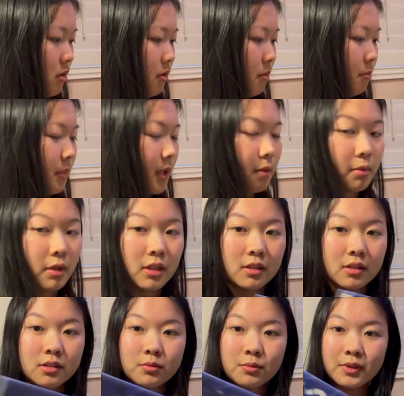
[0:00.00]
maybe
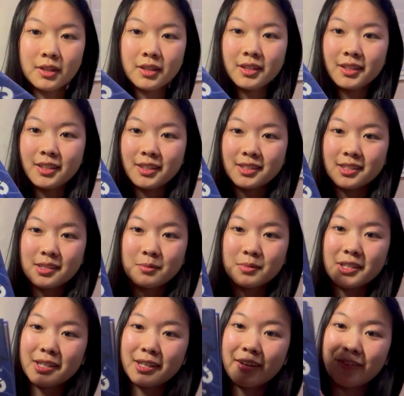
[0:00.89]
this one. It seems
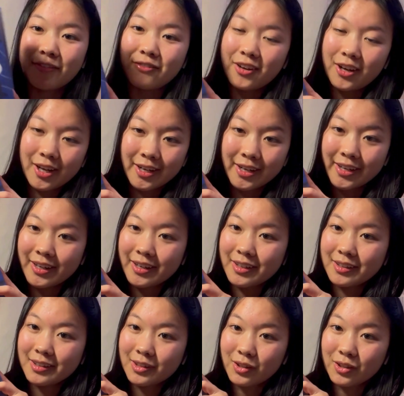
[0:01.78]
like a fun
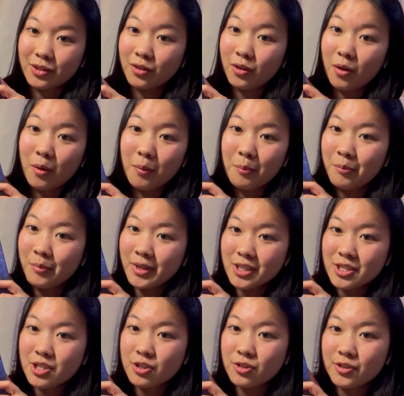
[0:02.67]
little
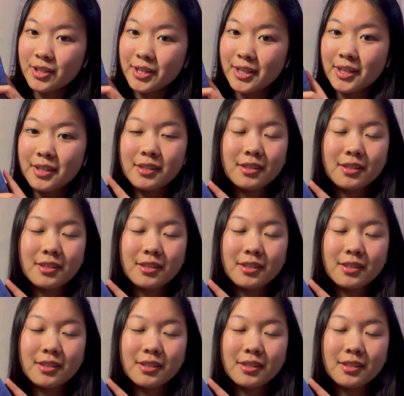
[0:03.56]
mystery,